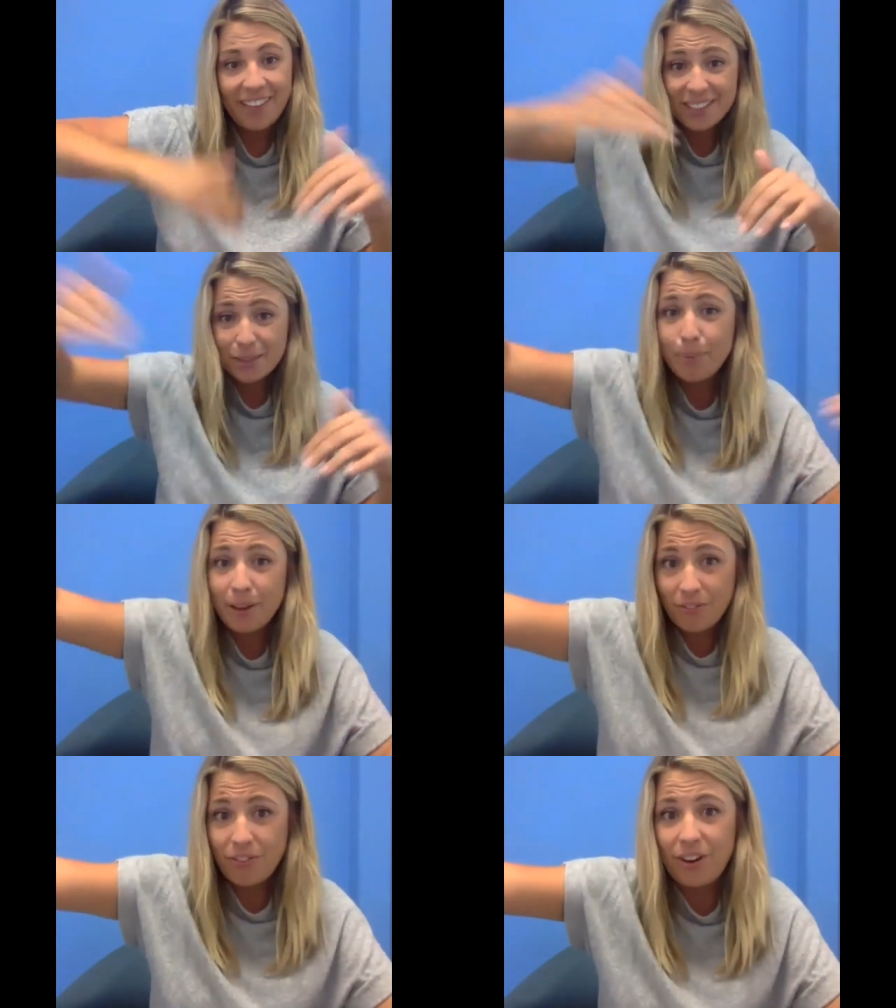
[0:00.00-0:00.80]
That's a
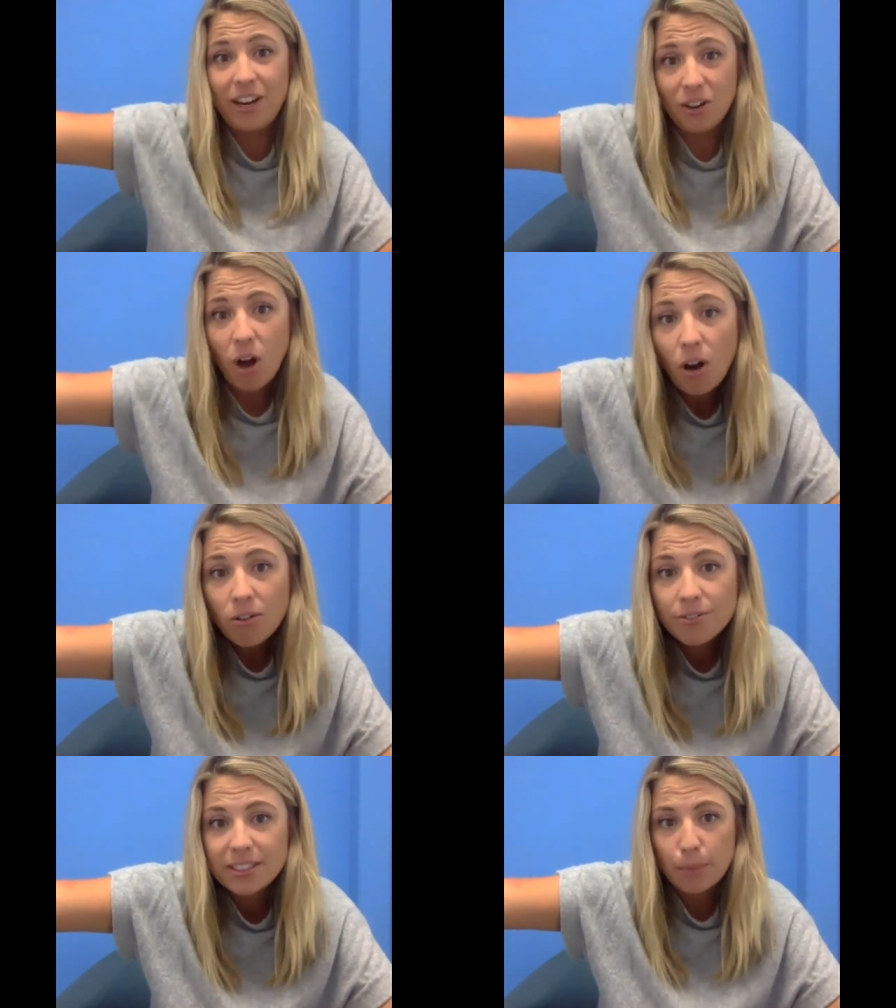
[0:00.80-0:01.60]
big freaking goal
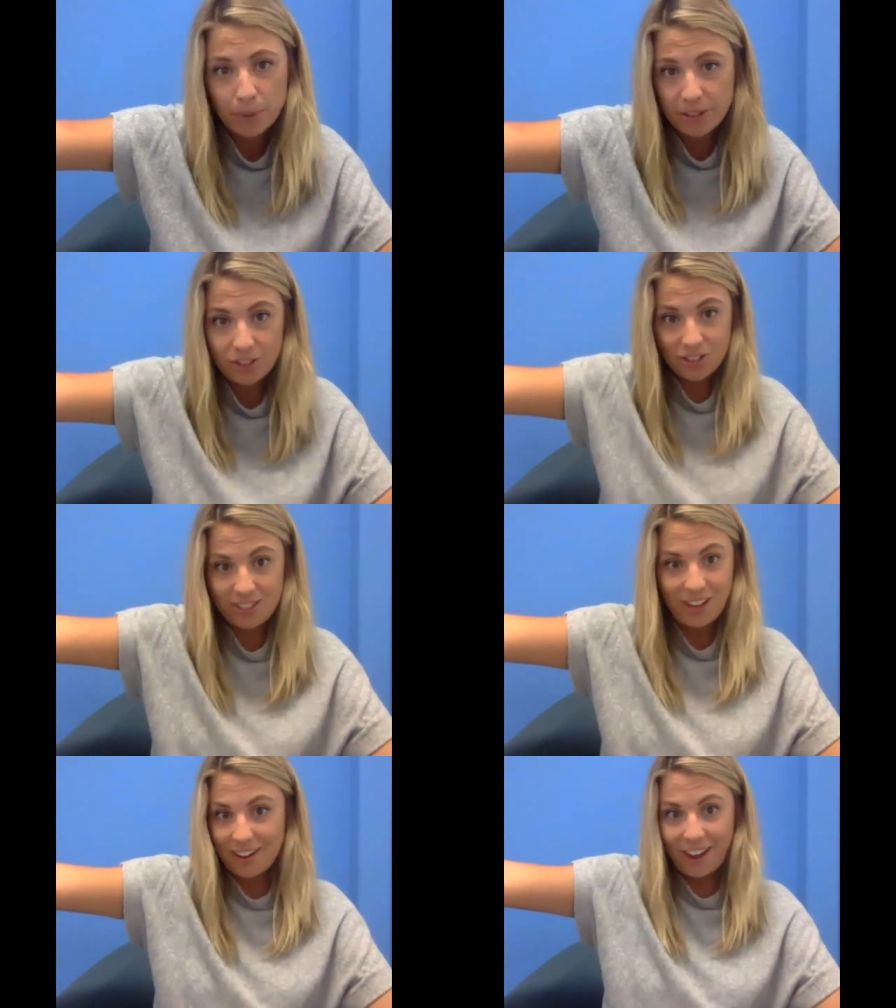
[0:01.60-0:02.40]
for someone that's just
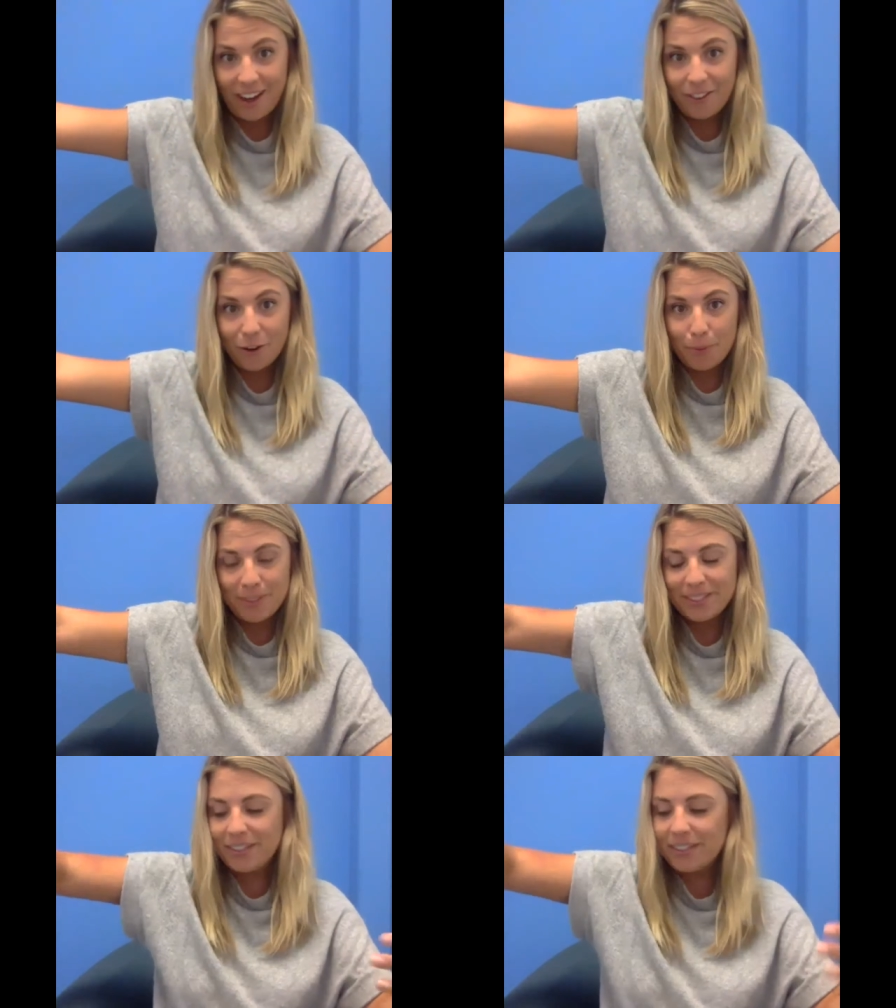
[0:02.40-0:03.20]
starting out in their own
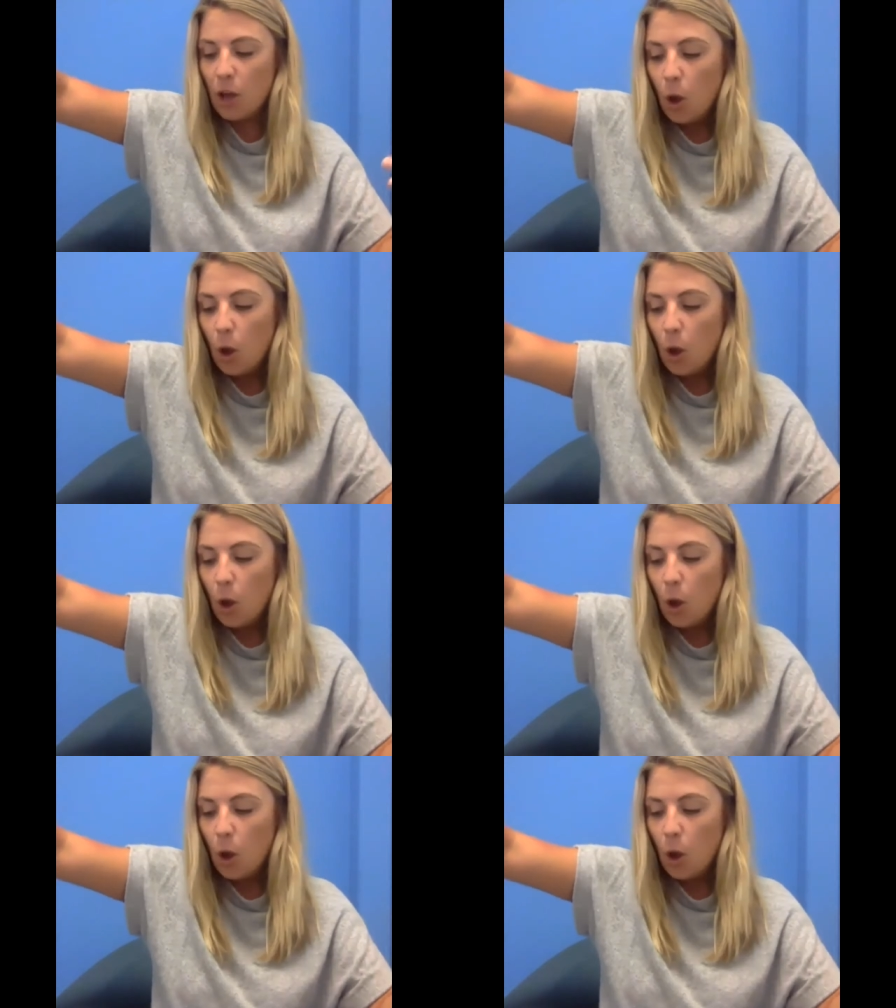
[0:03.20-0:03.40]
business.